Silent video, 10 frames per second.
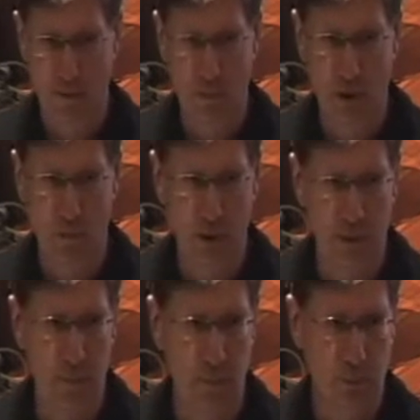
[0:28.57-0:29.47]
We are
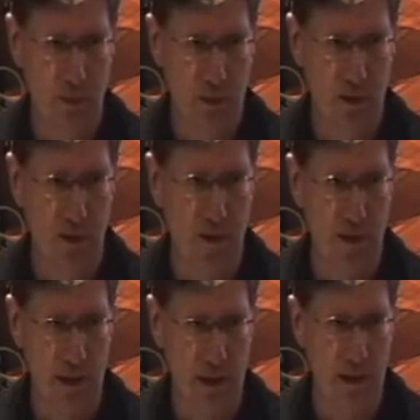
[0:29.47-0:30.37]
really privileged and
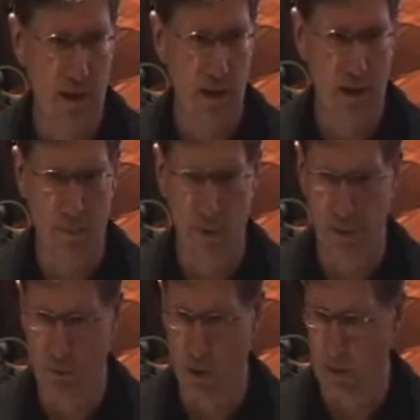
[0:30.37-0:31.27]
lucky. Uh,
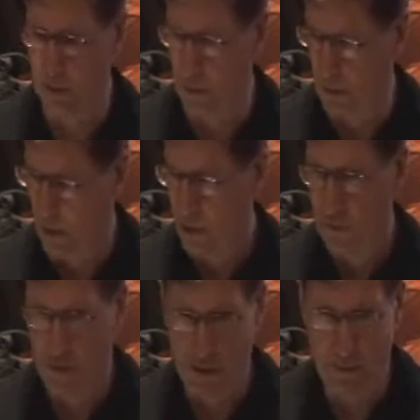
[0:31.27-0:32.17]
please welcome
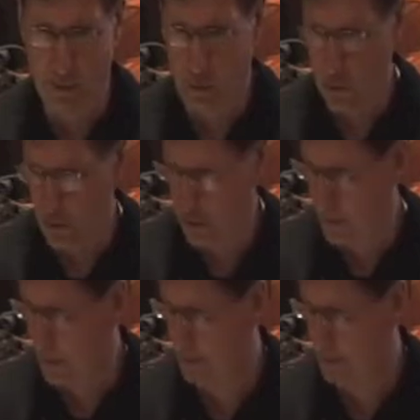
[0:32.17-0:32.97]
Phillip DeCourcy.